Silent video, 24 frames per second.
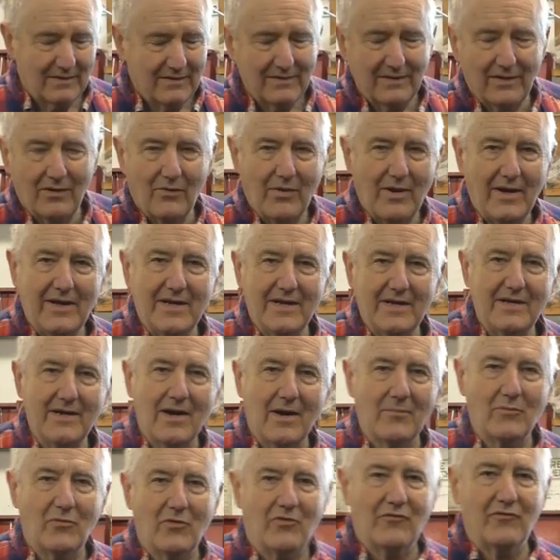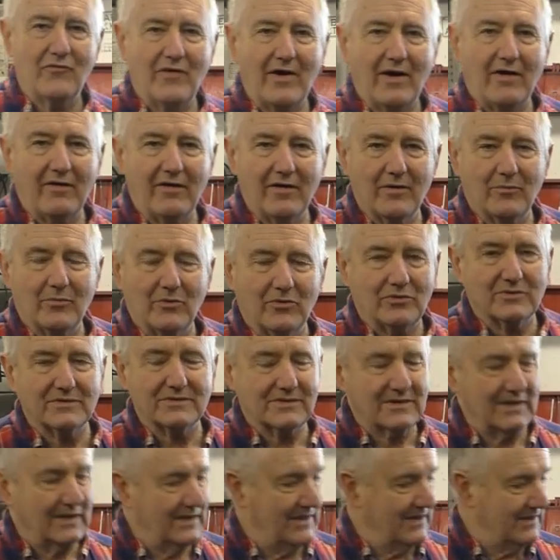any number of
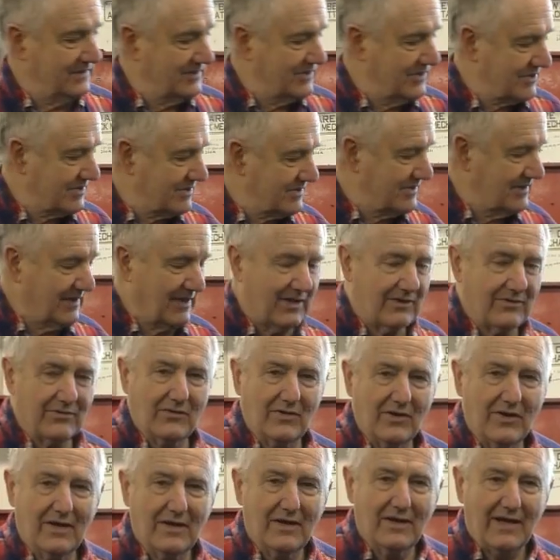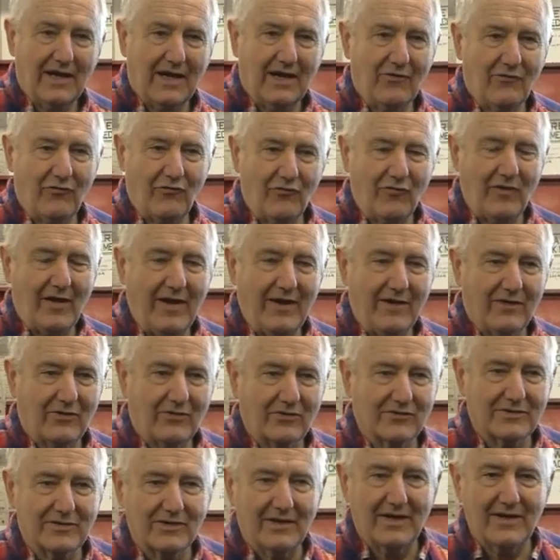variables, and it
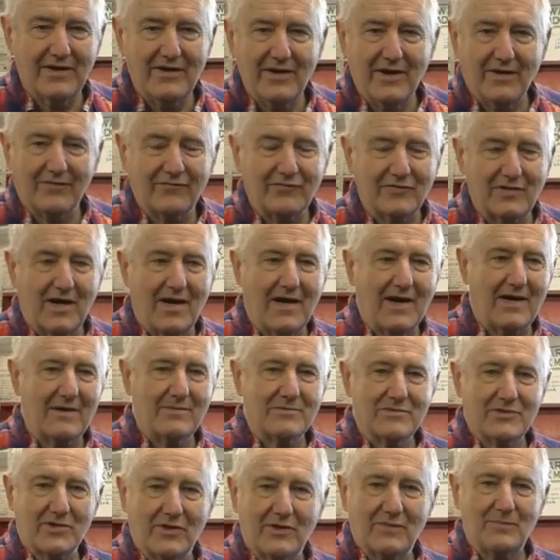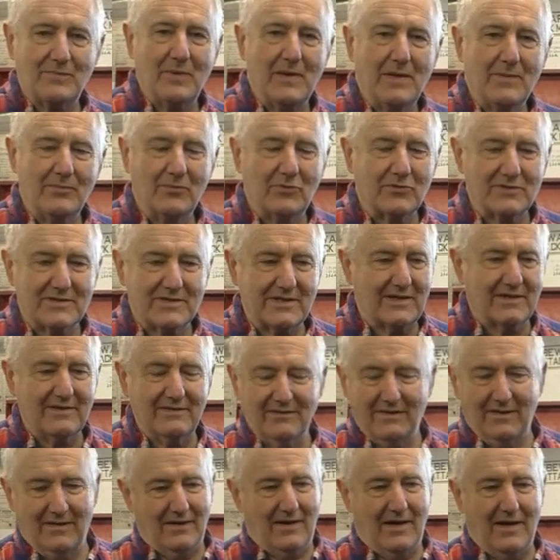failed enough times so that people said,
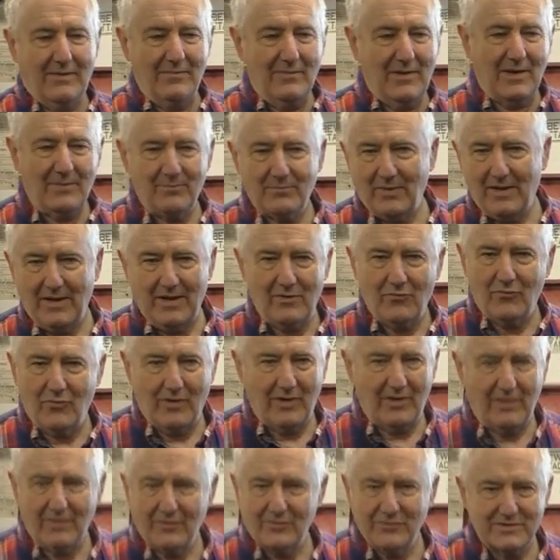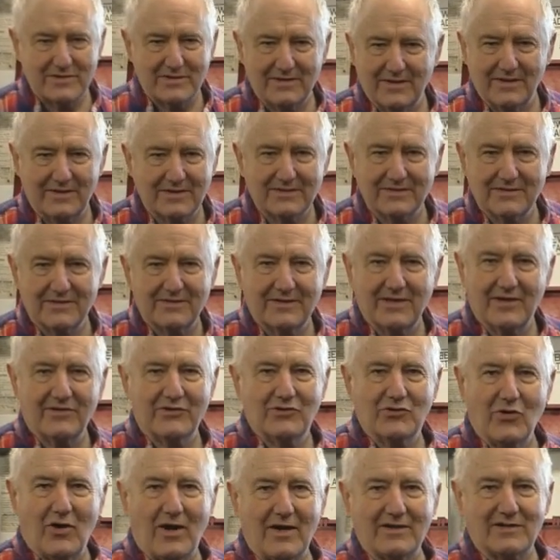I'm not buying one of those things. They're
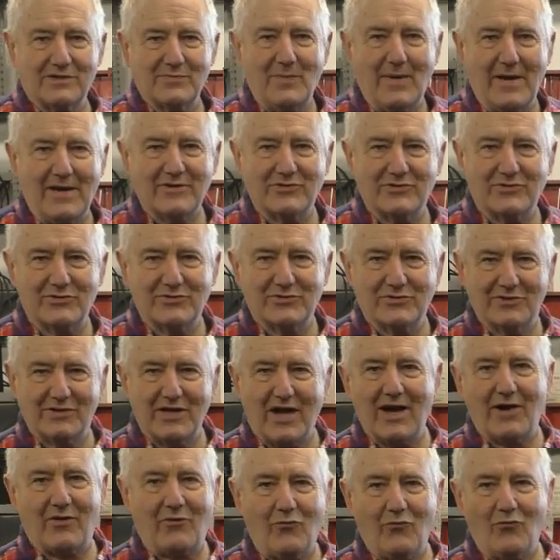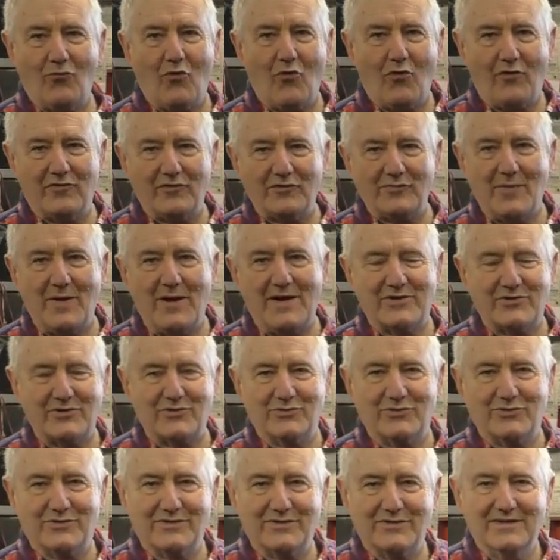dock smashers, wharf
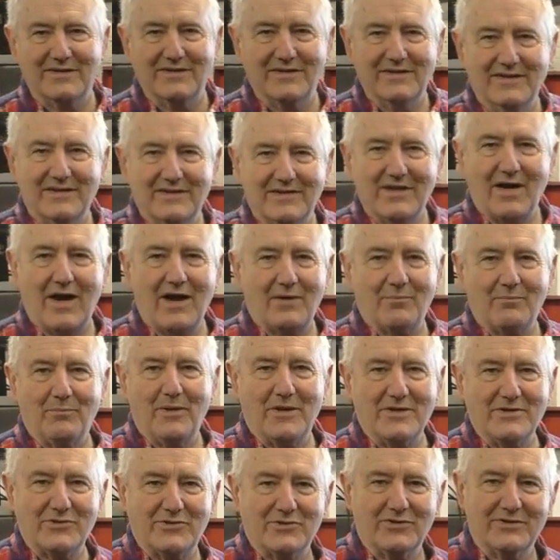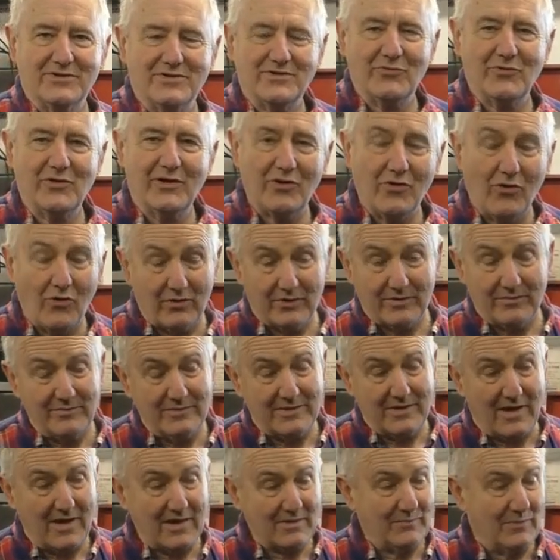smashers, dock busters. We call them
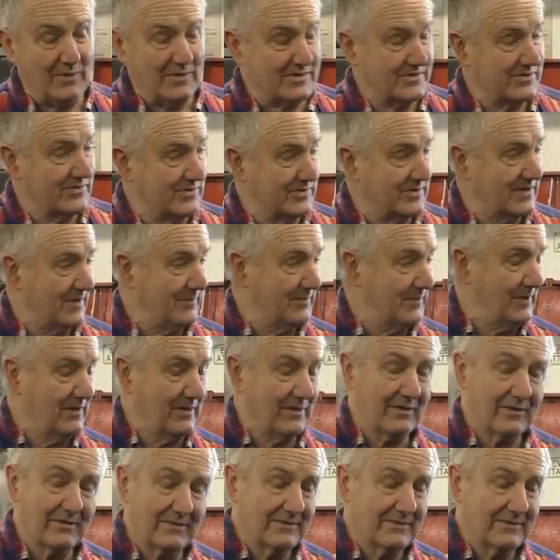dock busters up here.